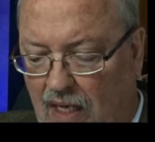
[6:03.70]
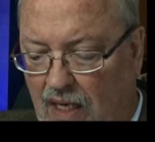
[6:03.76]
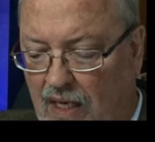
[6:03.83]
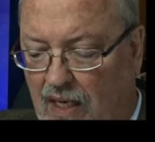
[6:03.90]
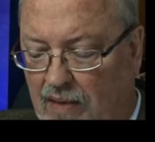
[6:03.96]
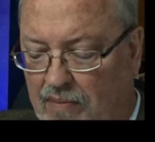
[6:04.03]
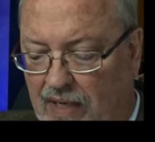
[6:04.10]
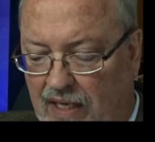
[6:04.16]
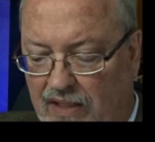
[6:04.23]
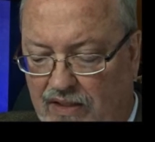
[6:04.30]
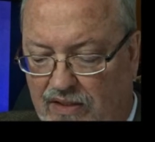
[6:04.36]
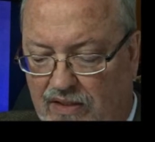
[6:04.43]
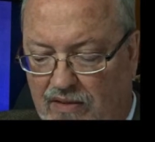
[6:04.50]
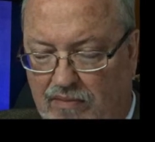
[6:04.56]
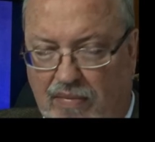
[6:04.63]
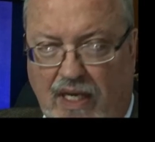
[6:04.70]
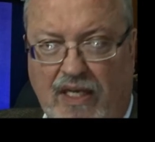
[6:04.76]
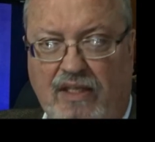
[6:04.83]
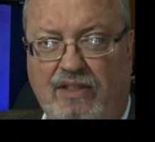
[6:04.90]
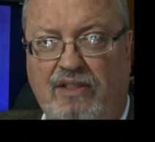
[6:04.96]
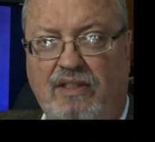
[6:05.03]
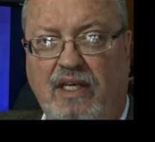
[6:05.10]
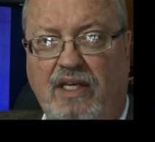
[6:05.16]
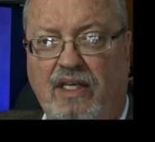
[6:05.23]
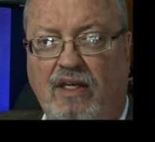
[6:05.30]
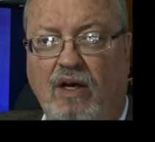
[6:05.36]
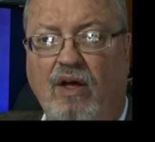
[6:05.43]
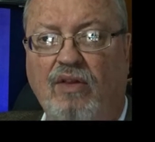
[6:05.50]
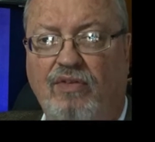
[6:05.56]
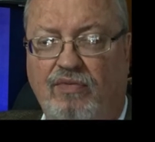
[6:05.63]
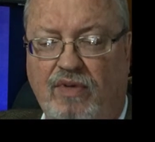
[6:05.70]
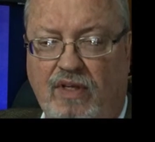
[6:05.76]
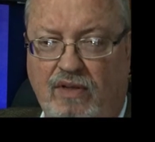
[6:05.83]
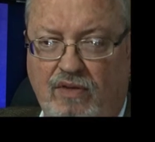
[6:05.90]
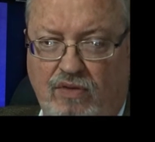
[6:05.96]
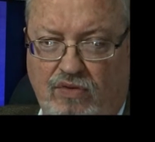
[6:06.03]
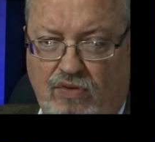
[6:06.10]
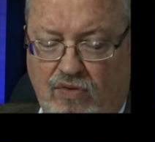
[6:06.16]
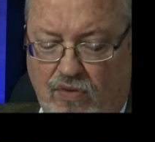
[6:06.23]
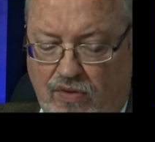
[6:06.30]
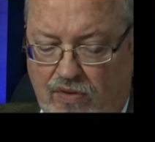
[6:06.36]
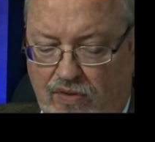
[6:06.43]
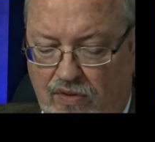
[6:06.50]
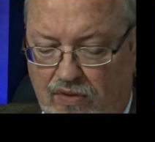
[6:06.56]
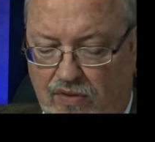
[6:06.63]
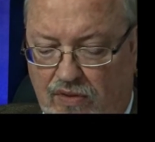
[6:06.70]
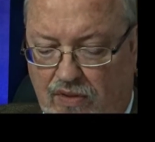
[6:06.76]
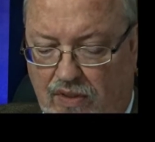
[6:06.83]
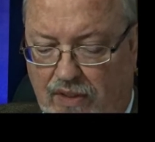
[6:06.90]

By studying all three of those sources,